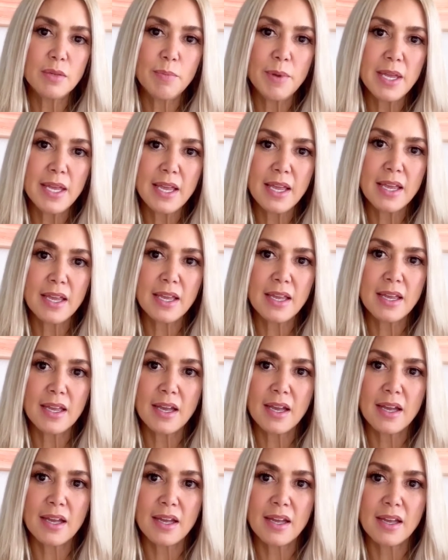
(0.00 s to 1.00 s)

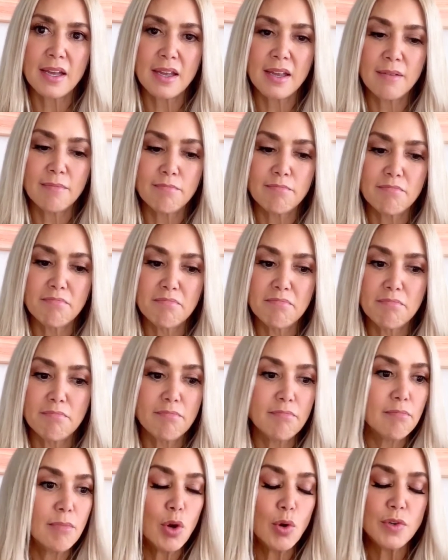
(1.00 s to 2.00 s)
speaking, I
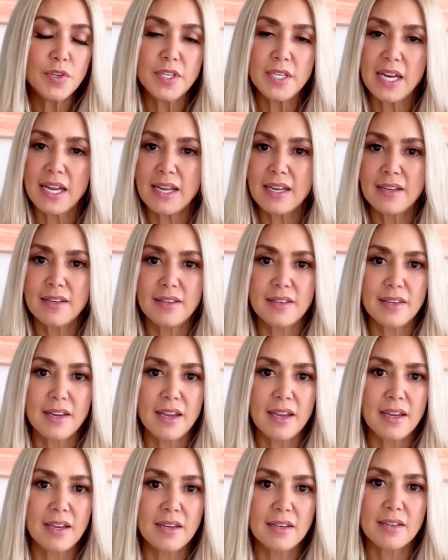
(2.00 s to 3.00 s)
most days
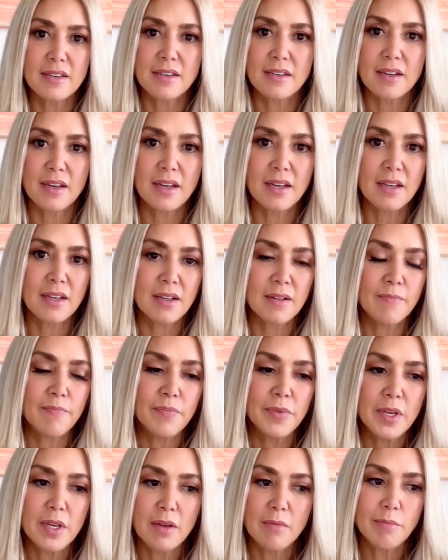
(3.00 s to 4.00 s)
eat
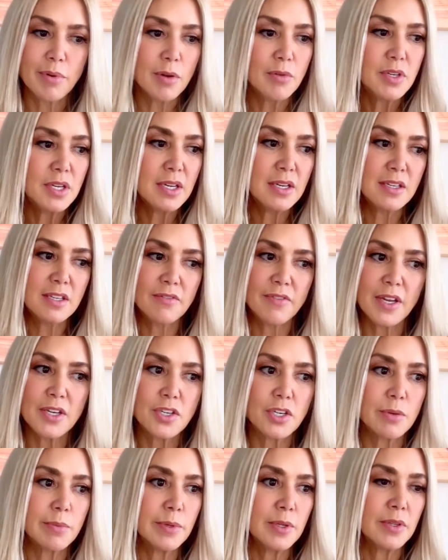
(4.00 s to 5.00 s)
proteins,
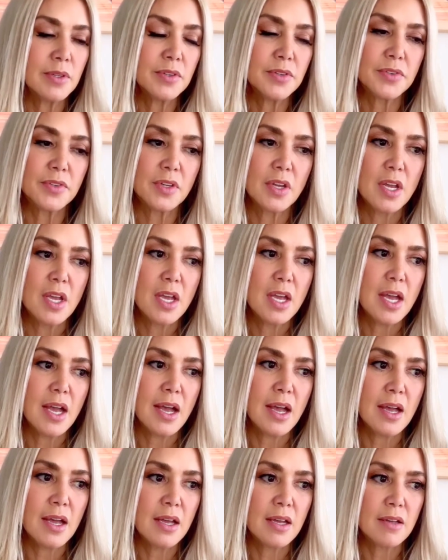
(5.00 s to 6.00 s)
vegetables
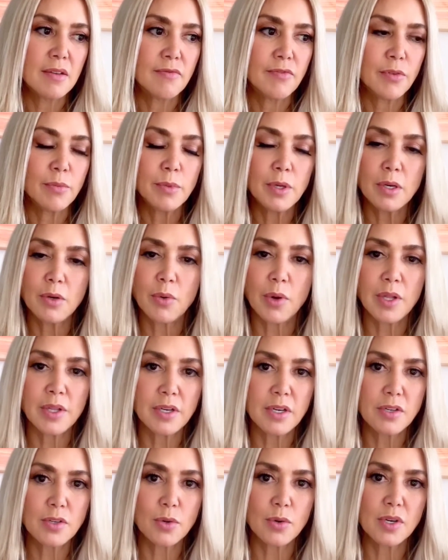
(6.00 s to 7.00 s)
from good
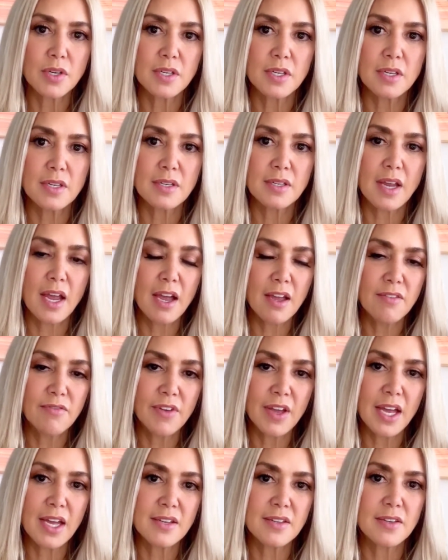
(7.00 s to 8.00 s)
quality sources, high
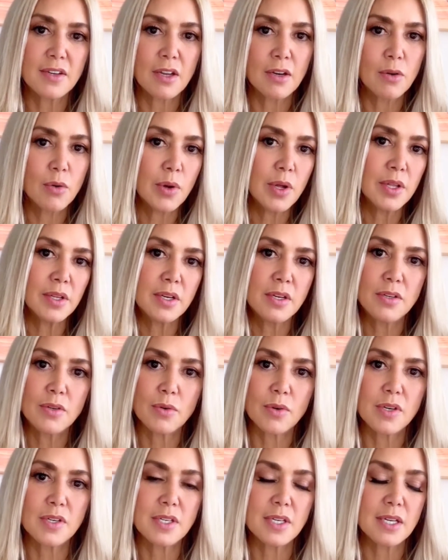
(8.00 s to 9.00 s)
fats, good quality
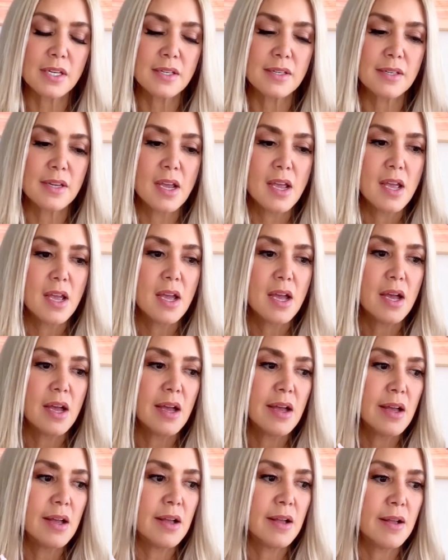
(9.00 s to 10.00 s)
sources.
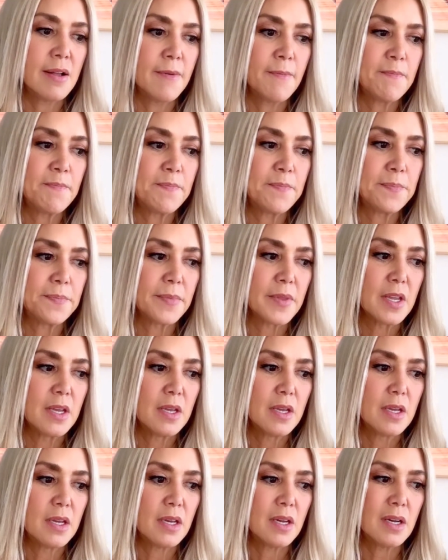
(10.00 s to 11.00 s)

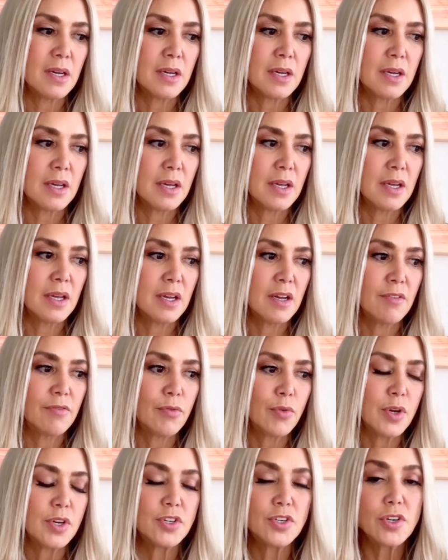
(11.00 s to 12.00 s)
I
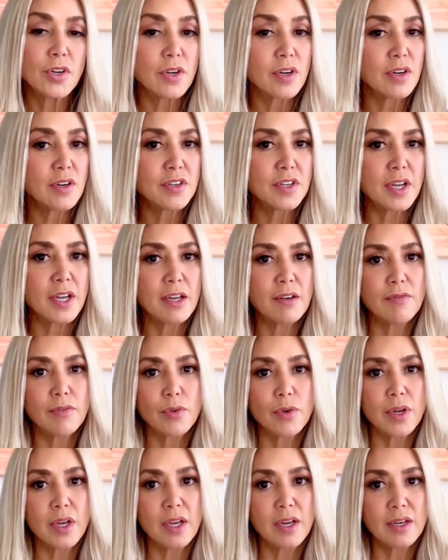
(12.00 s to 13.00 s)
avoid sugars, I
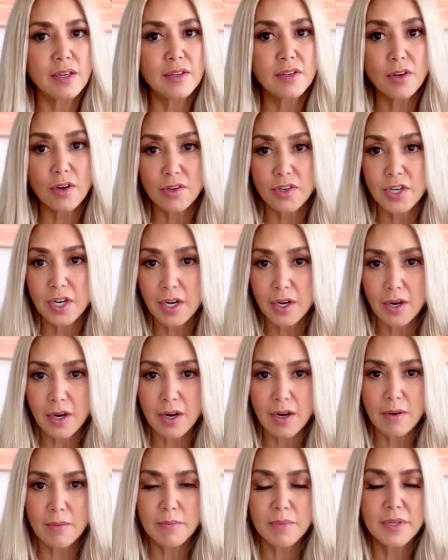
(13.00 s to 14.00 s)
avoid starchy
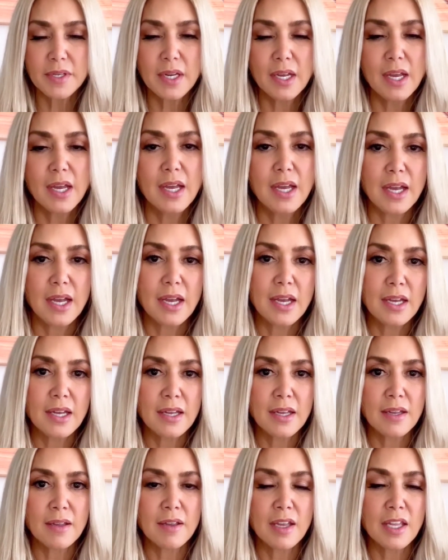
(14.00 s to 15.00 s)
carbs,
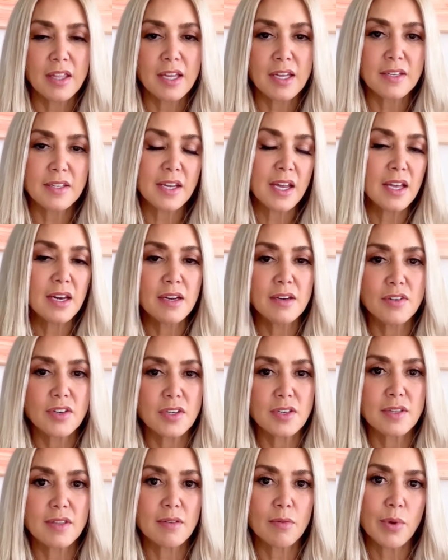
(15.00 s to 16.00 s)
and that's kind of
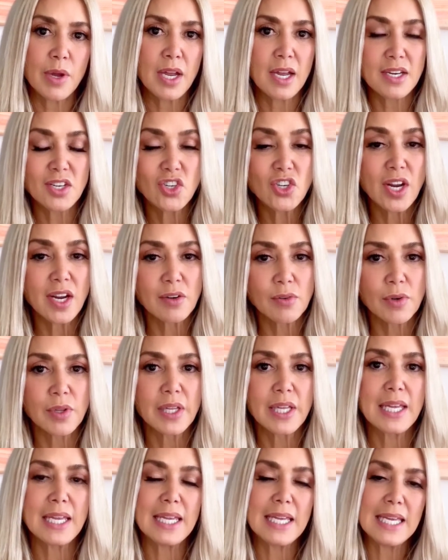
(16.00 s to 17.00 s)
just the way I
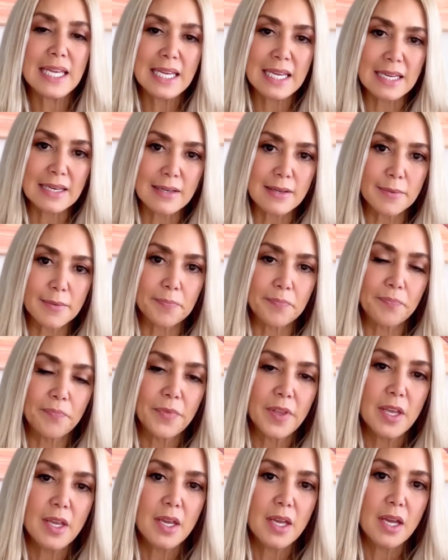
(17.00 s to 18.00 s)
generally eat.
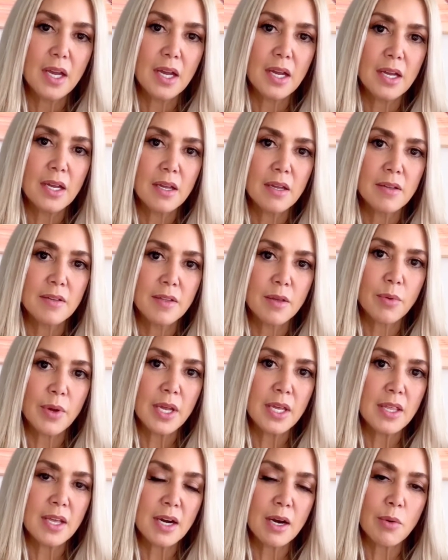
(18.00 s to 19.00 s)
The
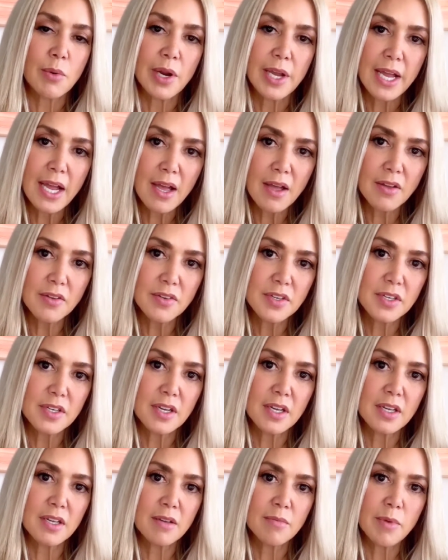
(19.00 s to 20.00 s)
way that I work out
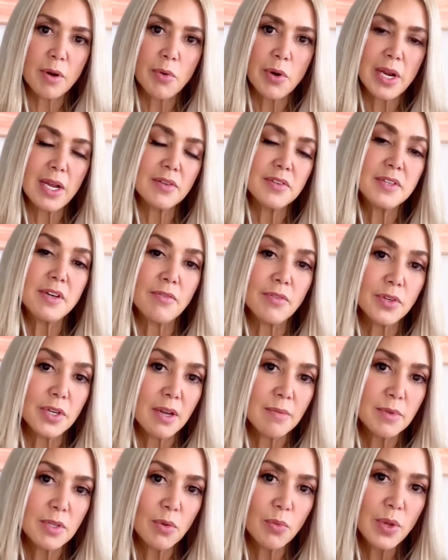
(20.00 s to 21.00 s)
several
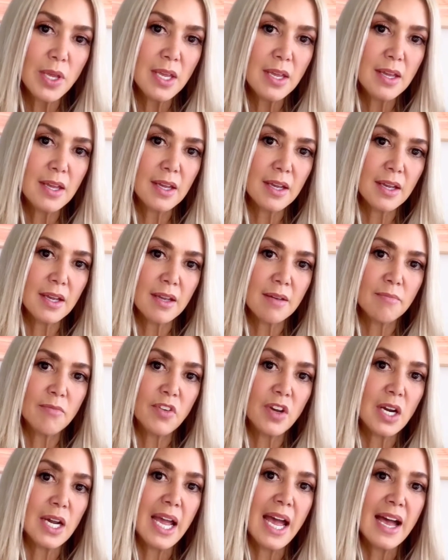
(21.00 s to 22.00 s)
times a week. I'm
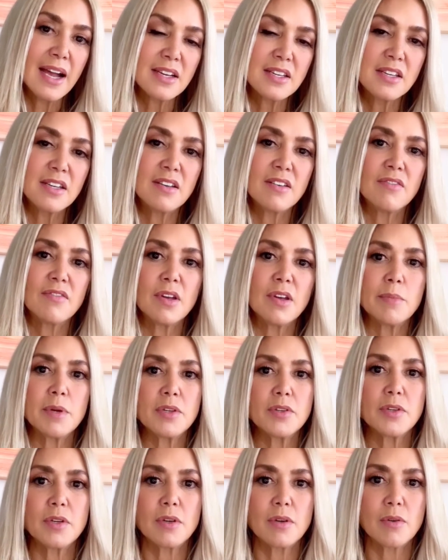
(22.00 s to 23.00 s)
very active. I'm
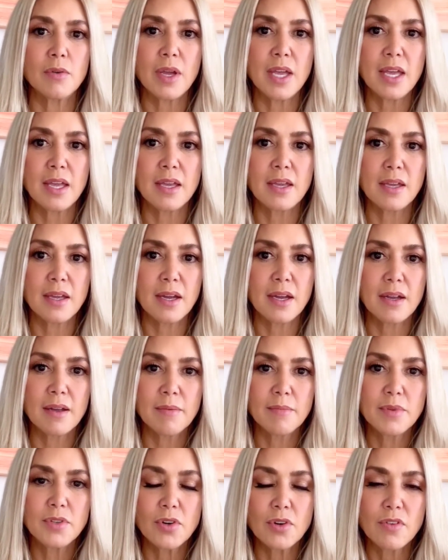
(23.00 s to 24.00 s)
also a
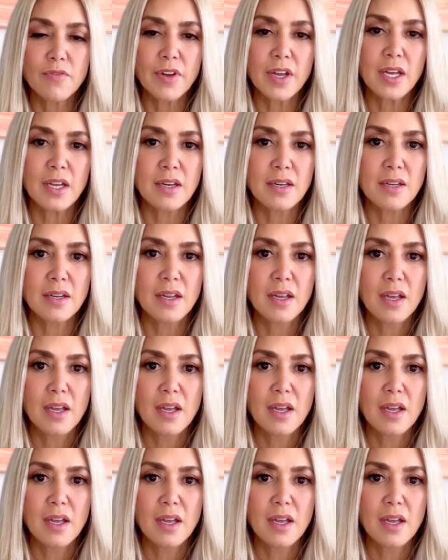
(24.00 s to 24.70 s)
certified